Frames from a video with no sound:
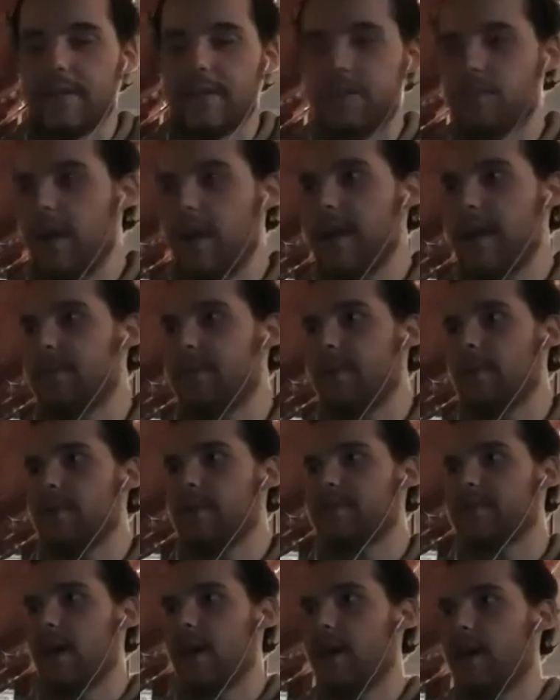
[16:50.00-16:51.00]
why I didn't really
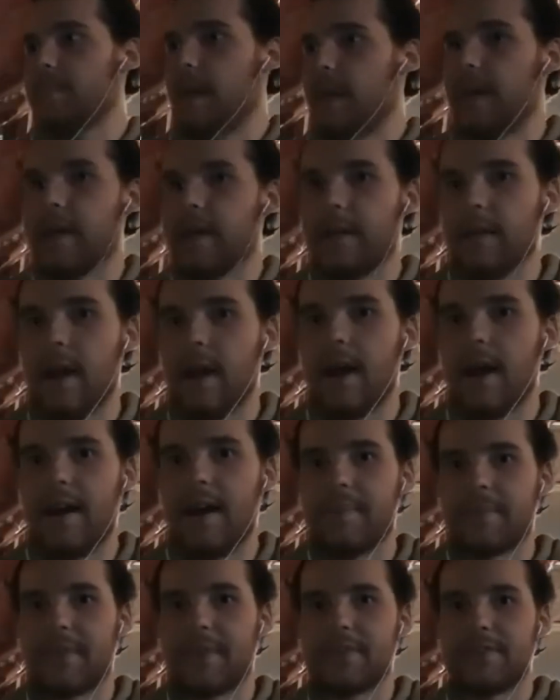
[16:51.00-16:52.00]
want to talk about it.
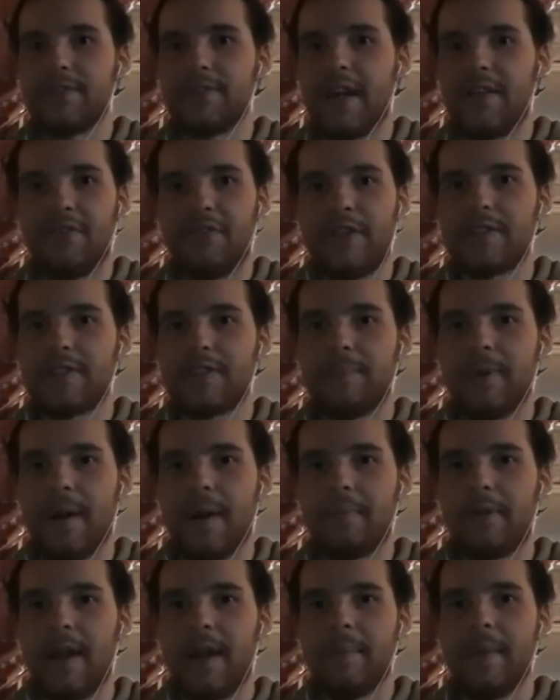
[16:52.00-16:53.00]
Because it's definitely just a
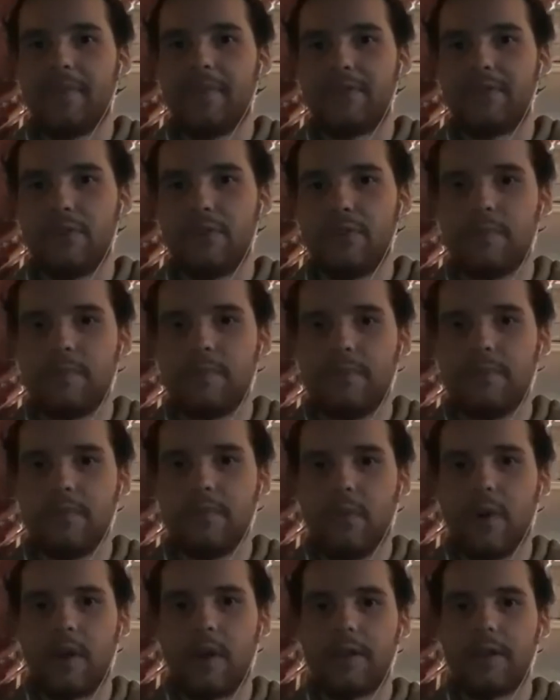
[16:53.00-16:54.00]
bummer. MF Doom,
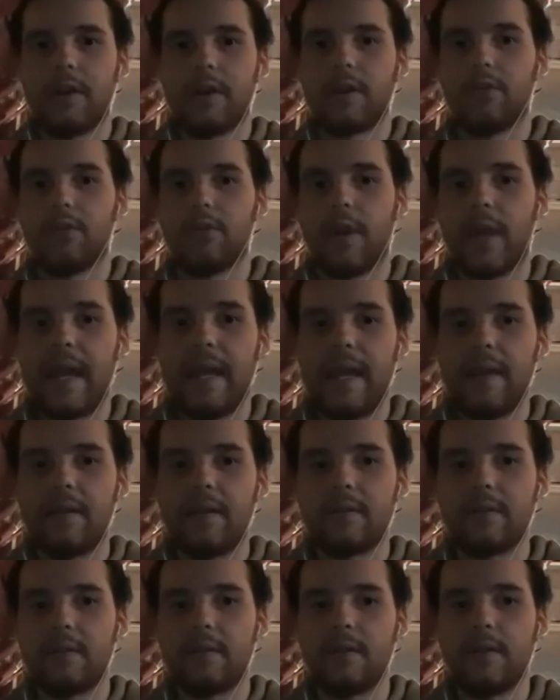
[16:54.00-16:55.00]
one of the great
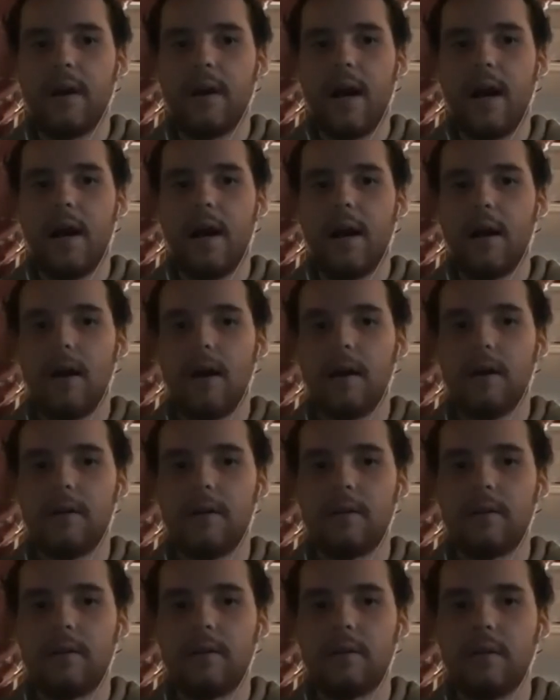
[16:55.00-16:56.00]
I
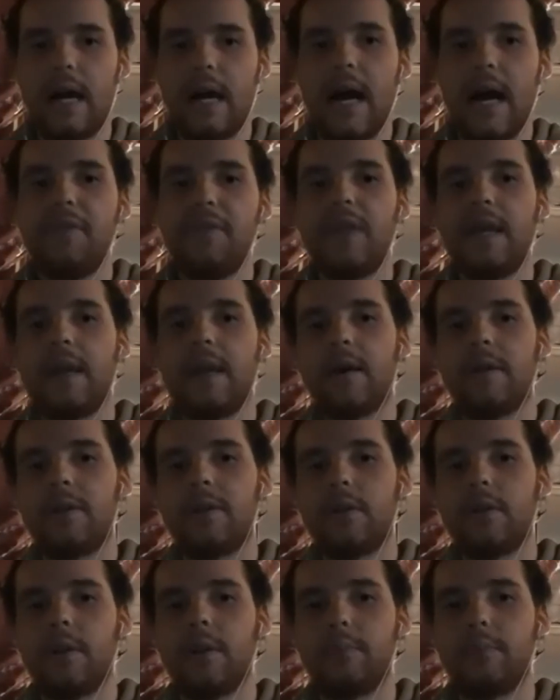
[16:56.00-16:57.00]
think
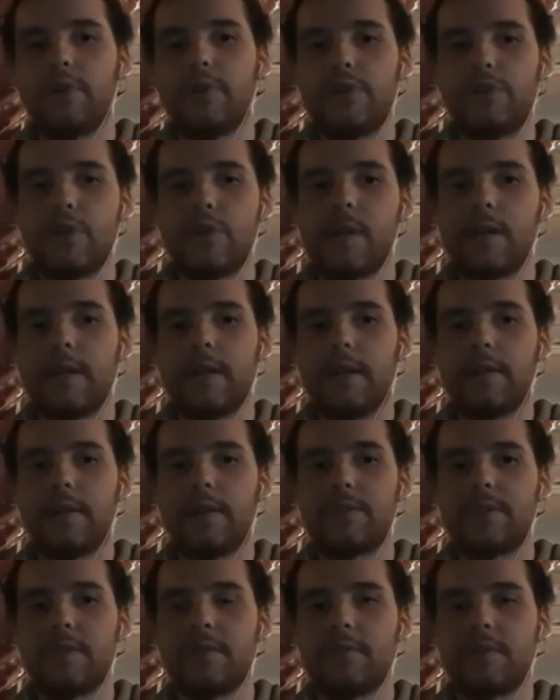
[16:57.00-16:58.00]
underappreciated
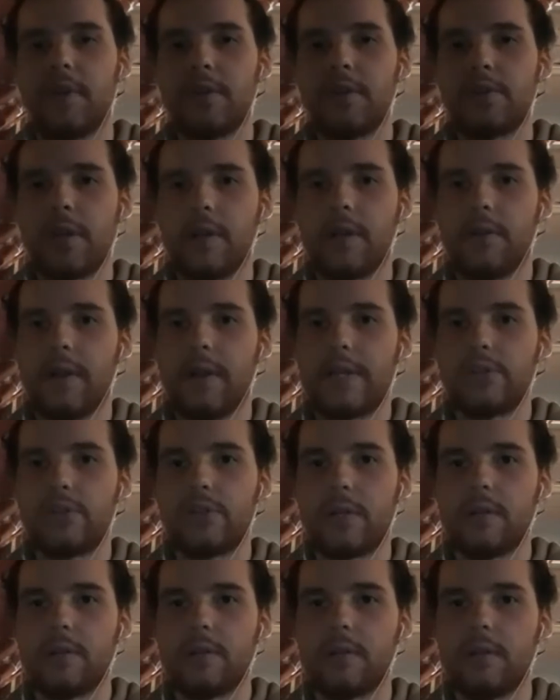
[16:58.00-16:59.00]
lyricists of our
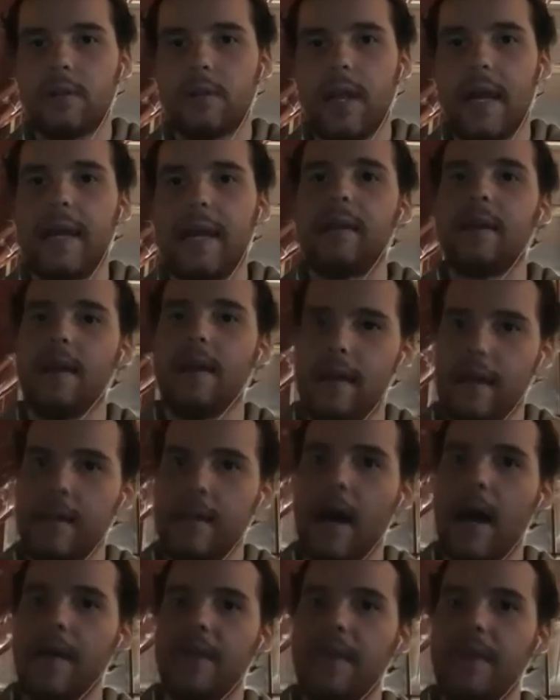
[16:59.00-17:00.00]
generation. Like,
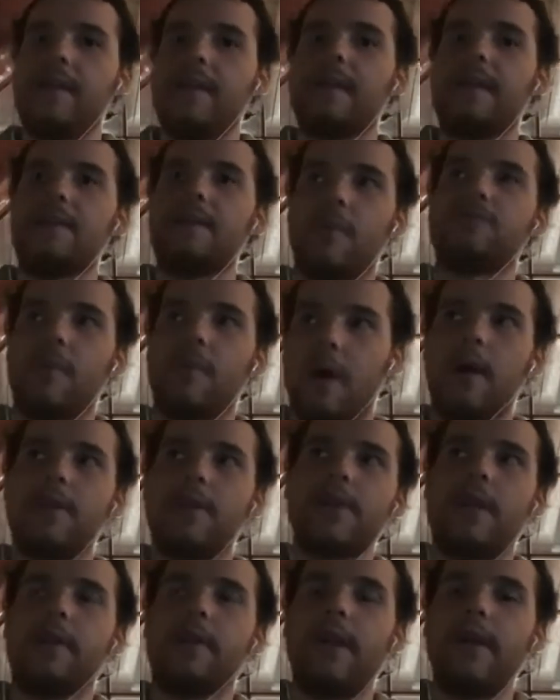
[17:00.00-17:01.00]
not that he's from our
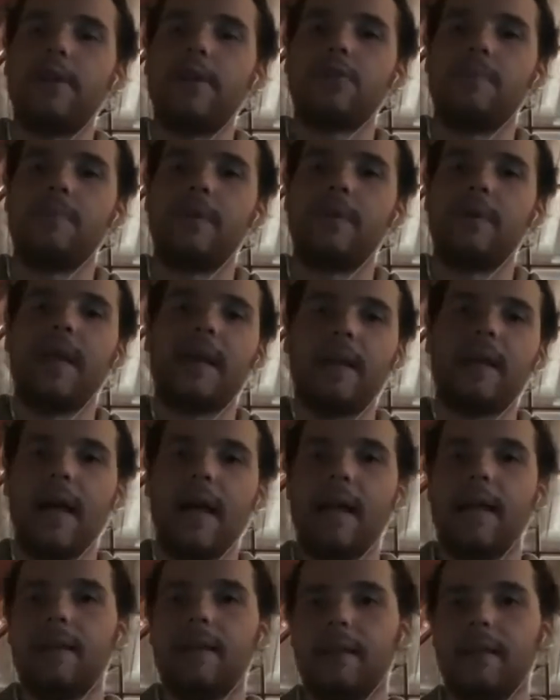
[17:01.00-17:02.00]
generation, but like a
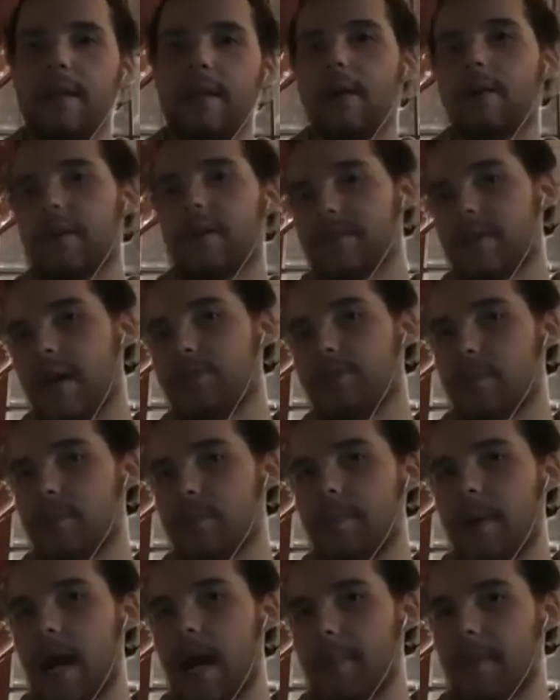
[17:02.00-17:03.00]
lot of, he's not
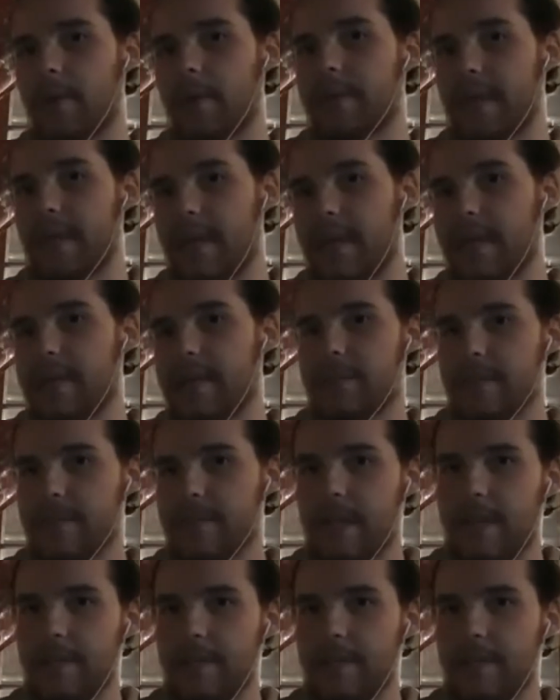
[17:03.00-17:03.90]
super popular with the kids these days,